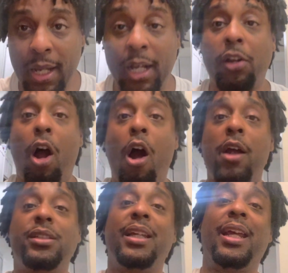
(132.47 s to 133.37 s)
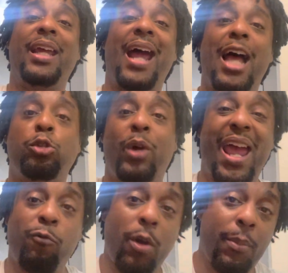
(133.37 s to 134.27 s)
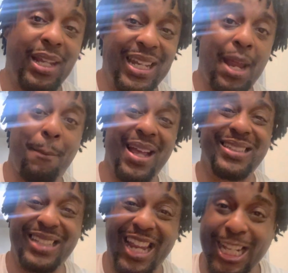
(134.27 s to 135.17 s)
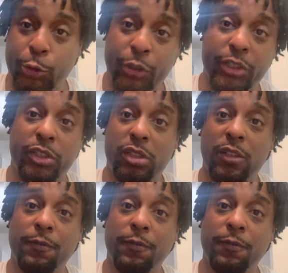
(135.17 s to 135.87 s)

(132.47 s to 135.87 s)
good hearts and guys who have women in their best interests.